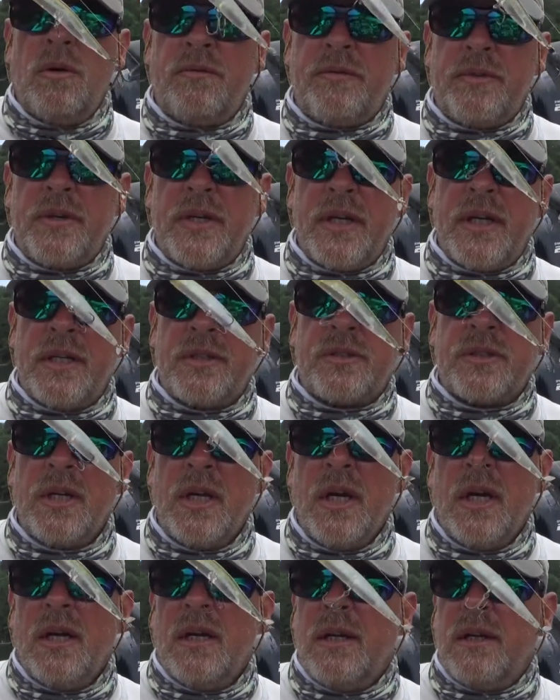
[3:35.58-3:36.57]
fish
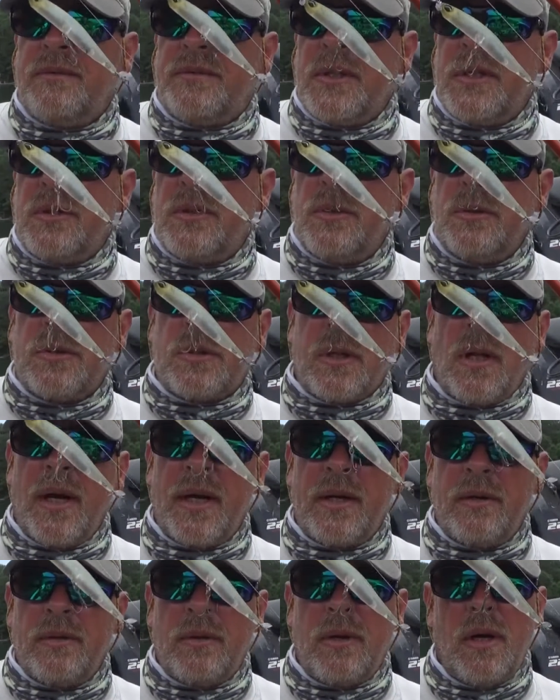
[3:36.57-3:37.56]
if you use
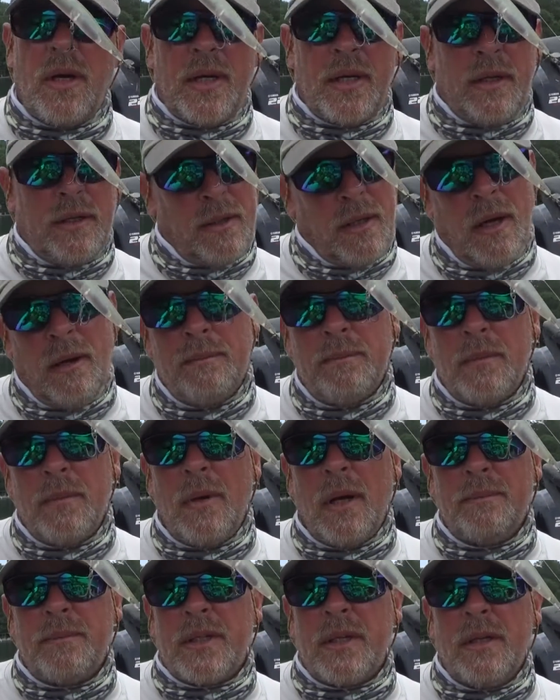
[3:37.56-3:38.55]
lighter line. And
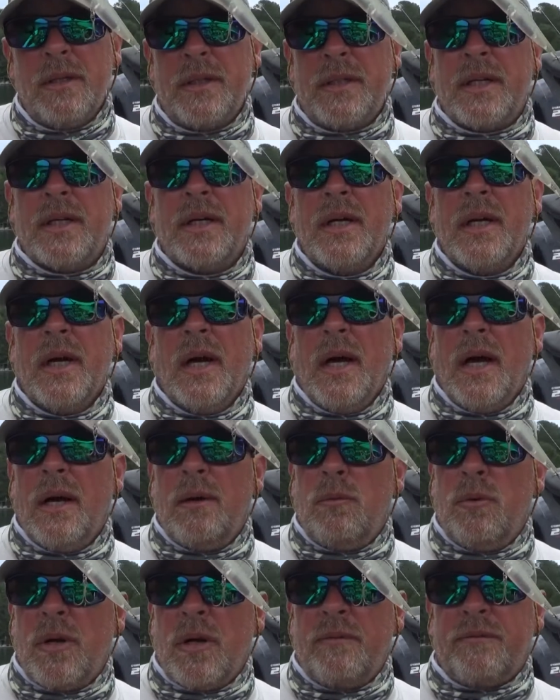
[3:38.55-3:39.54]
I'm telling you,
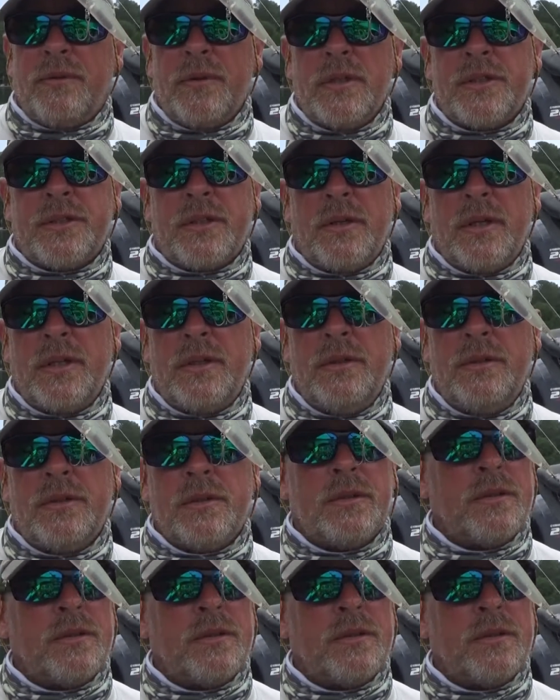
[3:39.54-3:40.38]
when I first started using